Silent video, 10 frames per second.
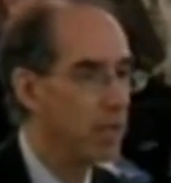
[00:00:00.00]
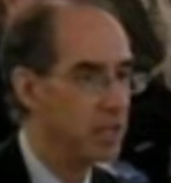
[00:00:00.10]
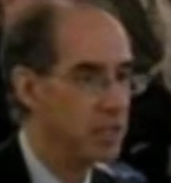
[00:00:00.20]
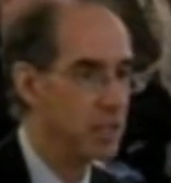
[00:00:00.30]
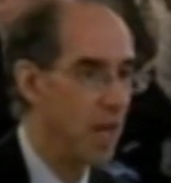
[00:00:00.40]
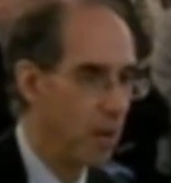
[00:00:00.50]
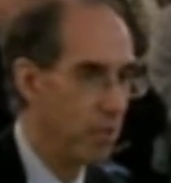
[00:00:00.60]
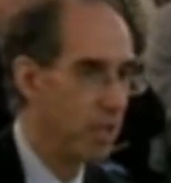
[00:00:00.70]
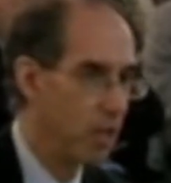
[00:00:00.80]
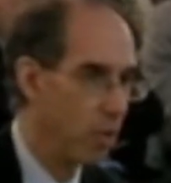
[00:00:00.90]
is
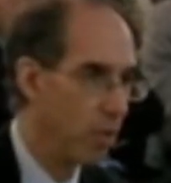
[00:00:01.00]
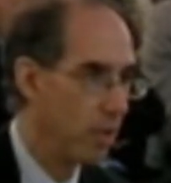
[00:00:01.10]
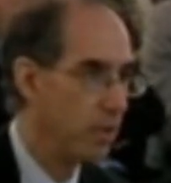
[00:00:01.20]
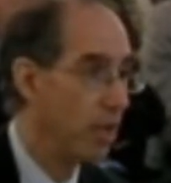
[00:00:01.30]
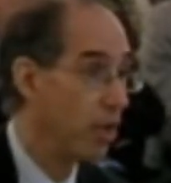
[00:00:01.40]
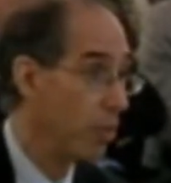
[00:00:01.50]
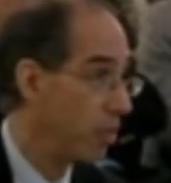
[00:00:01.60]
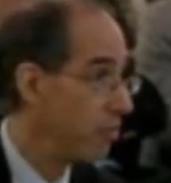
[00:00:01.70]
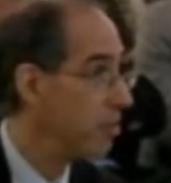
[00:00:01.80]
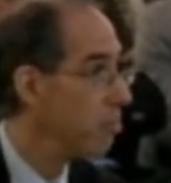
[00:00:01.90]
commonly called
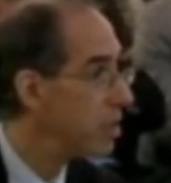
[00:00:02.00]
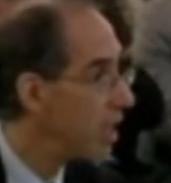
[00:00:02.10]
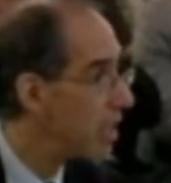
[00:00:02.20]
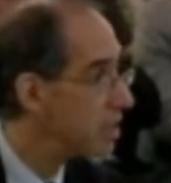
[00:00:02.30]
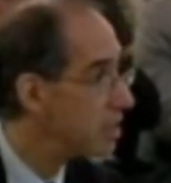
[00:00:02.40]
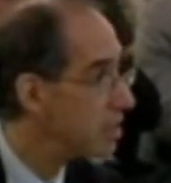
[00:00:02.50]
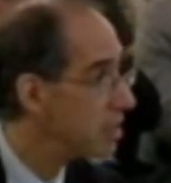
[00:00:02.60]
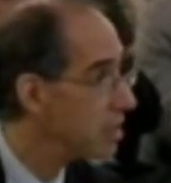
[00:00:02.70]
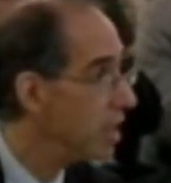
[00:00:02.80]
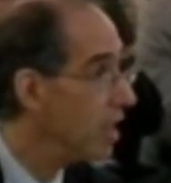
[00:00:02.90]
equivalent
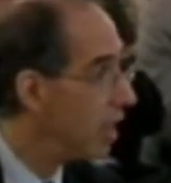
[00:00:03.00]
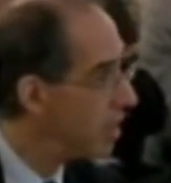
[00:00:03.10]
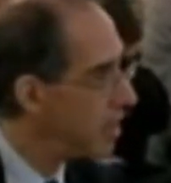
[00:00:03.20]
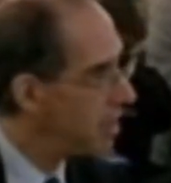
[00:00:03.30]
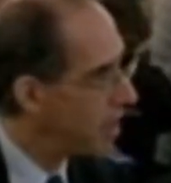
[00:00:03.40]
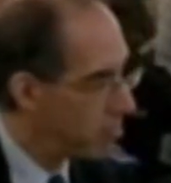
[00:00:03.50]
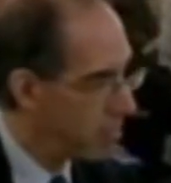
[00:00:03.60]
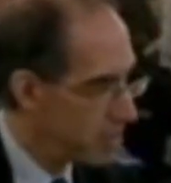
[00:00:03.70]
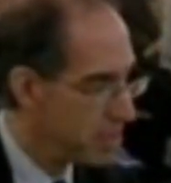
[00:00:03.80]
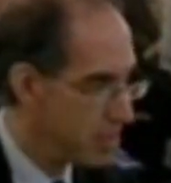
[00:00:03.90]
protections. And uh,
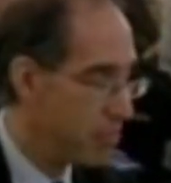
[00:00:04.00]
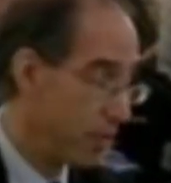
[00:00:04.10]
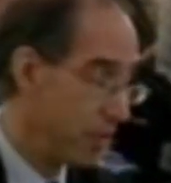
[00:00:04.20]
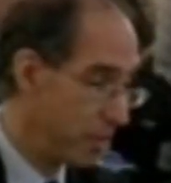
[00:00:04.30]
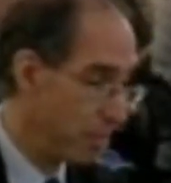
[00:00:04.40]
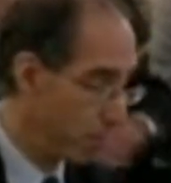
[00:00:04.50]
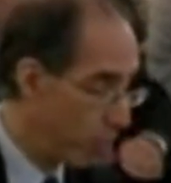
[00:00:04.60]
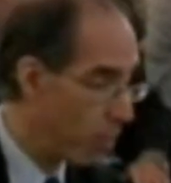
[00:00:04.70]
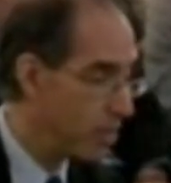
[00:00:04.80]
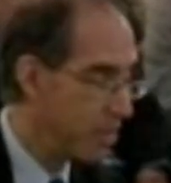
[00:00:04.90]
this is a very
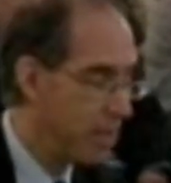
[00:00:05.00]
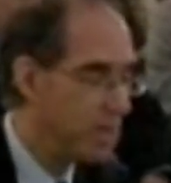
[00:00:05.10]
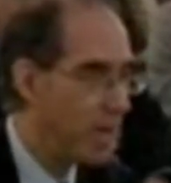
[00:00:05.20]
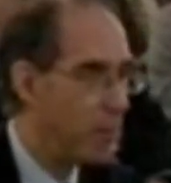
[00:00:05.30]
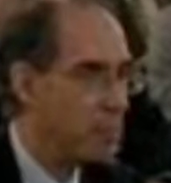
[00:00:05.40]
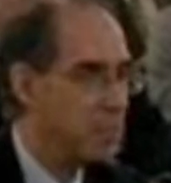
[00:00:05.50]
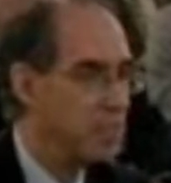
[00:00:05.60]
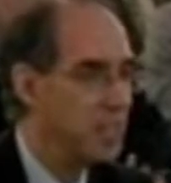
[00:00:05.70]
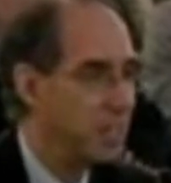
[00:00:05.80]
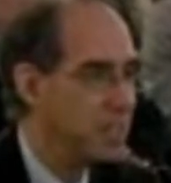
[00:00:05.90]
important and common
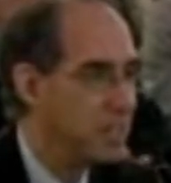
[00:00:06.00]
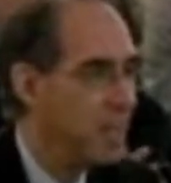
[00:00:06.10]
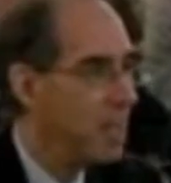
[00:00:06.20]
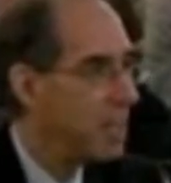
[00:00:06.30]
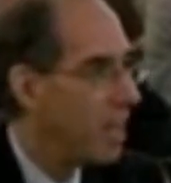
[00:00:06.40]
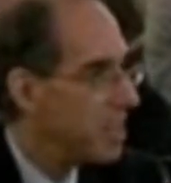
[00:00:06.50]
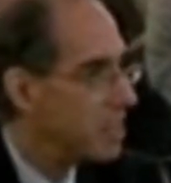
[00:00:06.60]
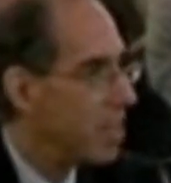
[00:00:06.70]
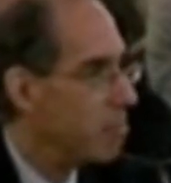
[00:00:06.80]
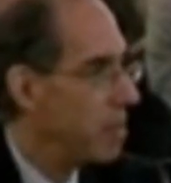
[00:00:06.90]
sense
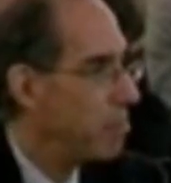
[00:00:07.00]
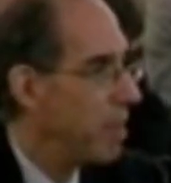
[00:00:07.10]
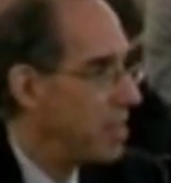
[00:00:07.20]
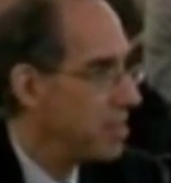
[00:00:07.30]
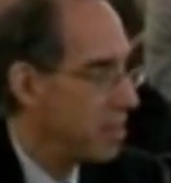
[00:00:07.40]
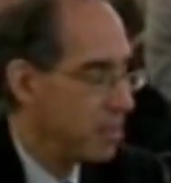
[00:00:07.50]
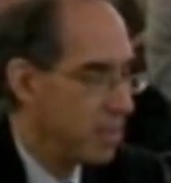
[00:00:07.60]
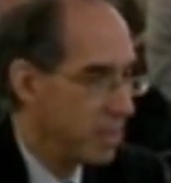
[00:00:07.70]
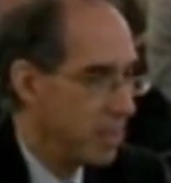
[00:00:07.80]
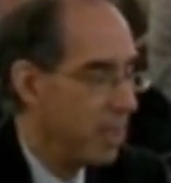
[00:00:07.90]
concept that
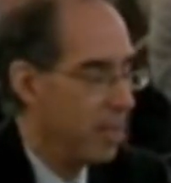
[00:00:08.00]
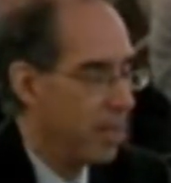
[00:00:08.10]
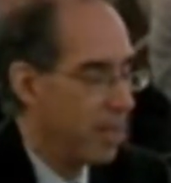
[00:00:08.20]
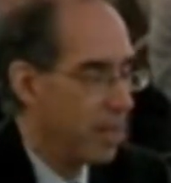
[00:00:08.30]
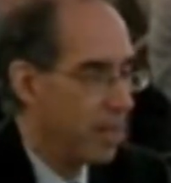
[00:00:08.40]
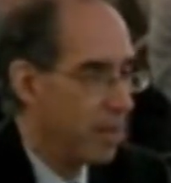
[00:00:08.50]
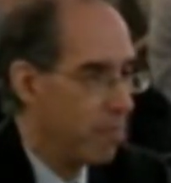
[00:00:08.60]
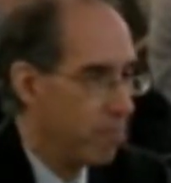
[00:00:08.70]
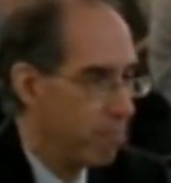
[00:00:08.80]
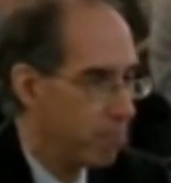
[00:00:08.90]
basically
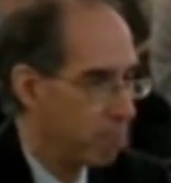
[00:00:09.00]
um,